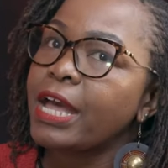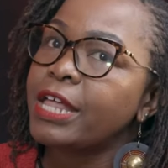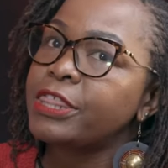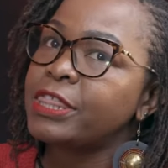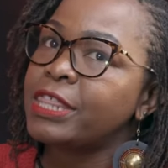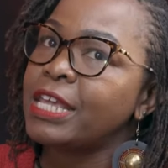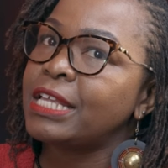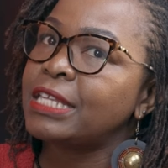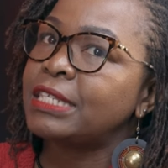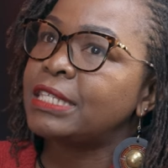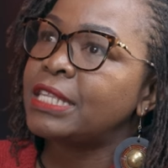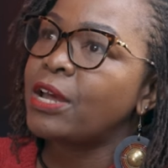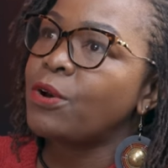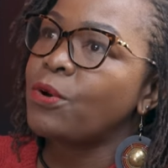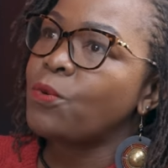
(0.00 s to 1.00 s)
things
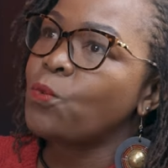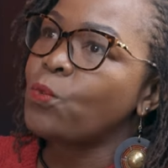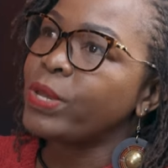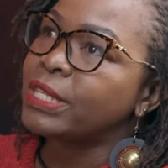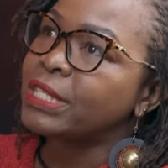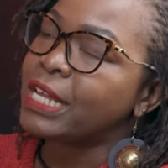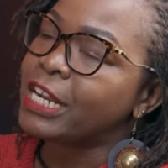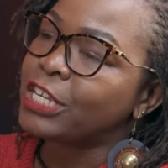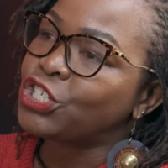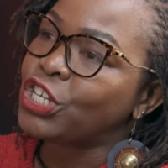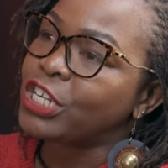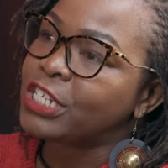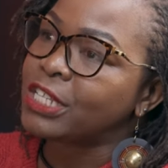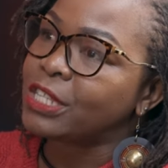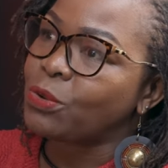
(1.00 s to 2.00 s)
now, we started
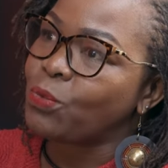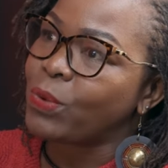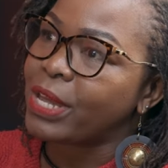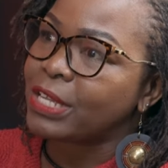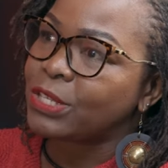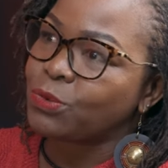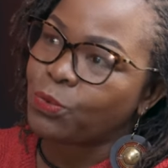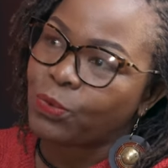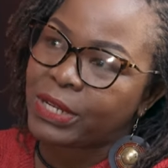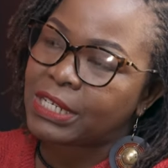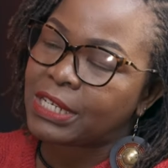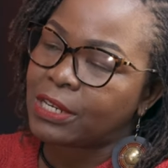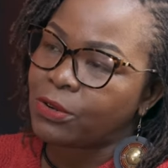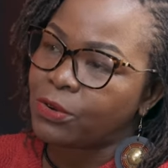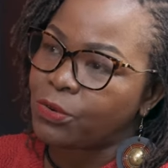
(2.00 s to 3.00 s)
chatting the way as we
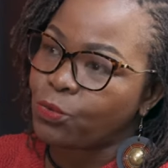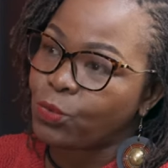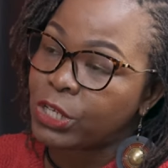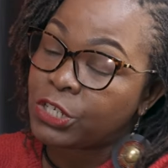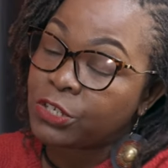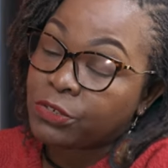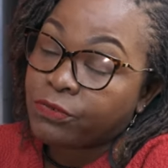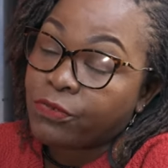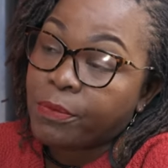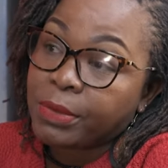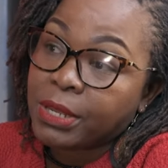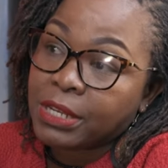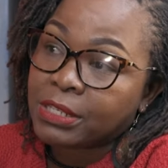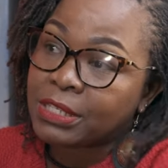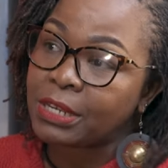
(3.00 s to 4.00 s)
went along, which for
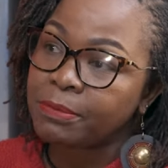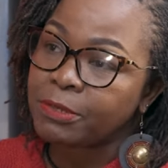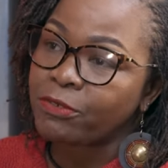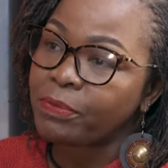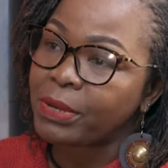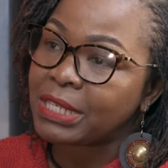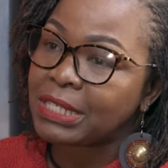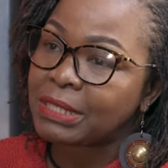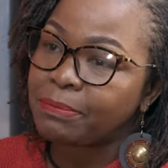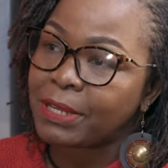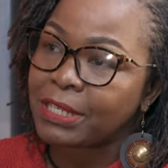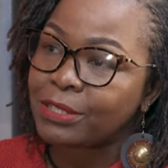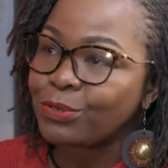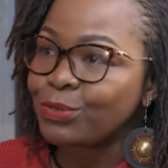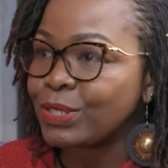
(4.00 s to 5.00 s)
me, in terms of my
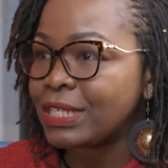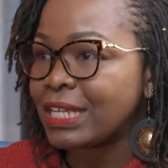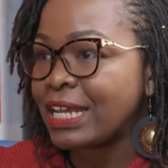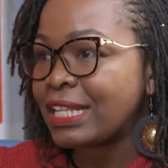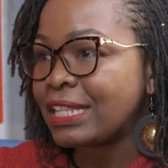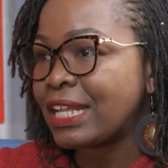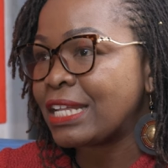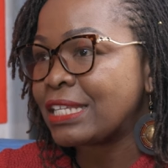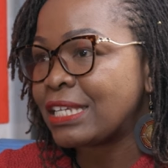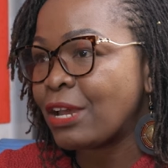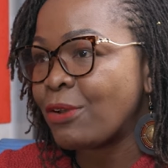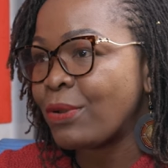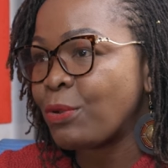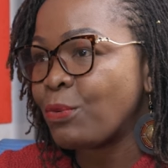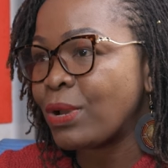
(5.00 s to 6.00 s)
personal style, that's
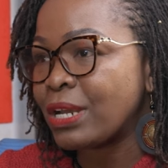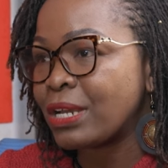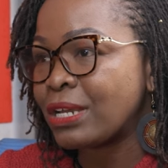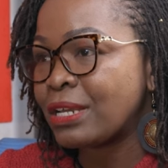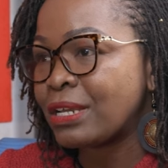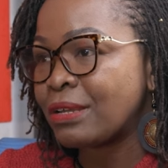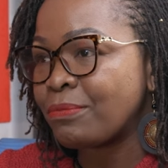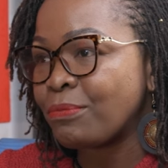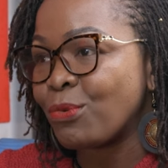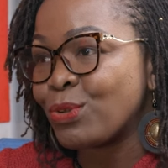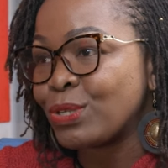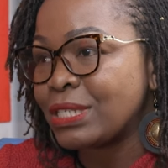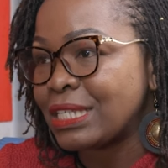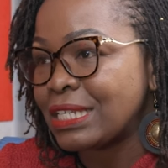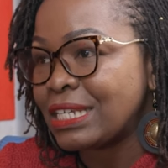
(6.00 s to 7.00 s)
how I work
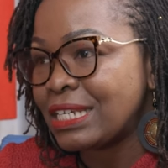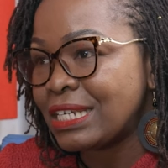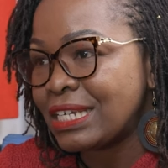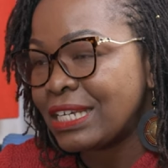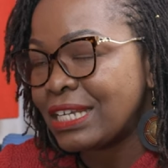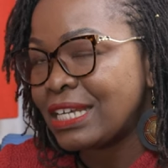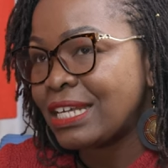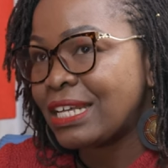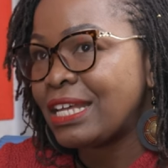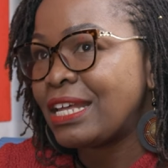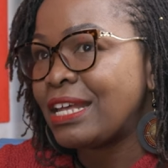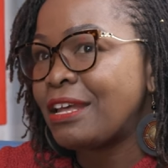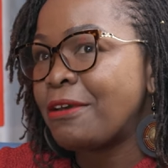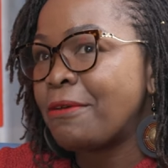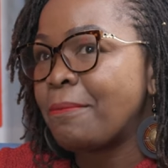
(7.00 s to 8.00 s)
mostly.
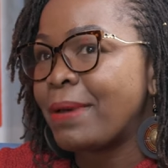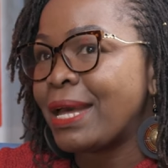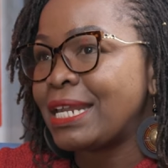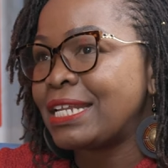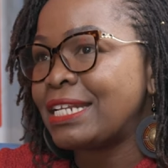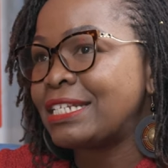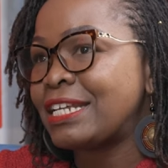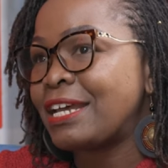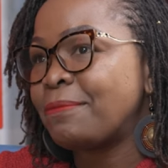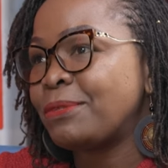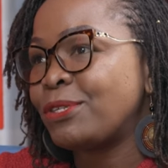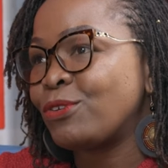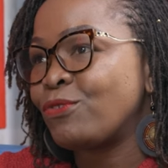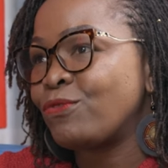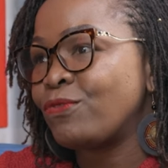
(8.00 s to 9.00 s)
But in
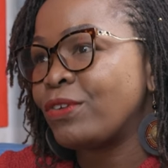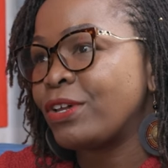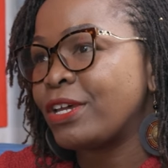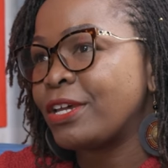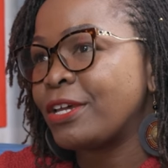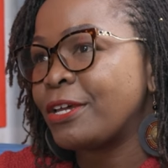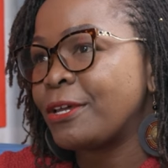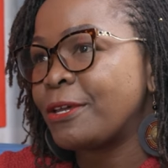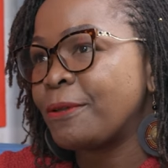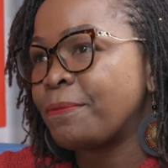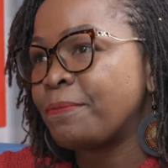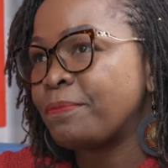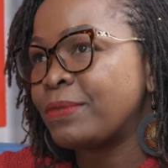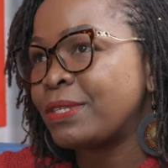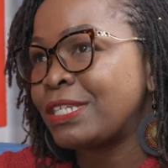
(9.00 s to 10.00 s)
terms of
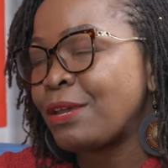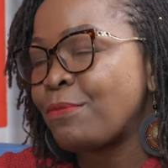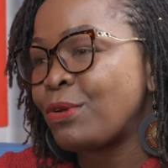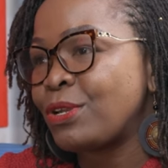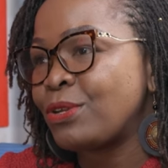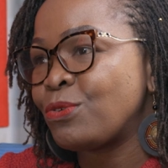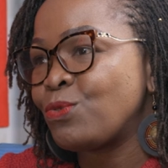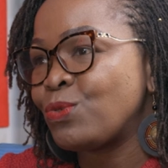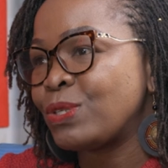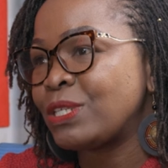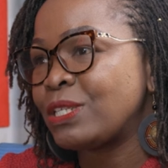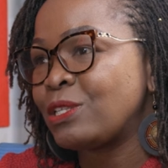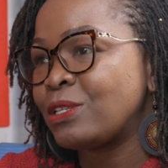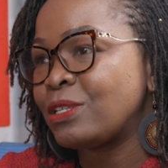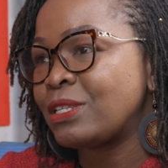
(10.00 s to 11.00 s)
um, someone
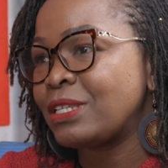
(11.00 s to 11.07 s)
who's